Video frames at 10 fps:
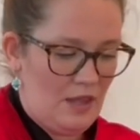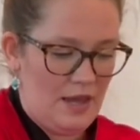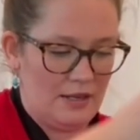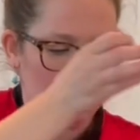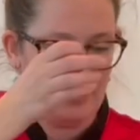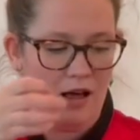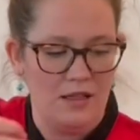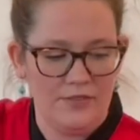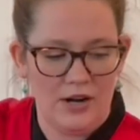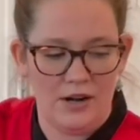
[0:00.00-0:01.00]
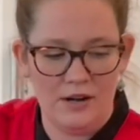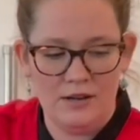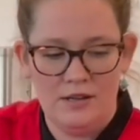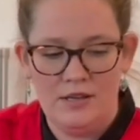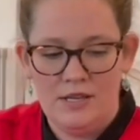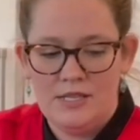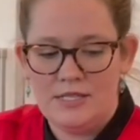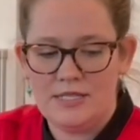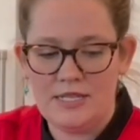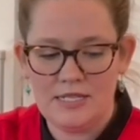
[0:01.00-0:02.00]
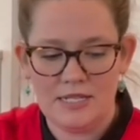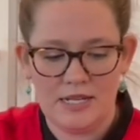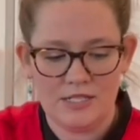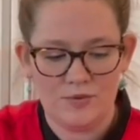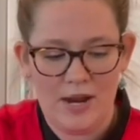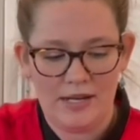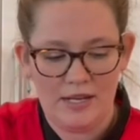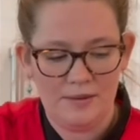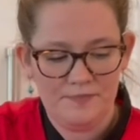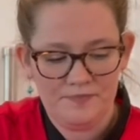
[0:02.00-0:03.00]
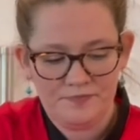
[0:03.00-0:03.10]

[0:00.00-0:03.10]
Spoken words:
and get all of our seasonings ready.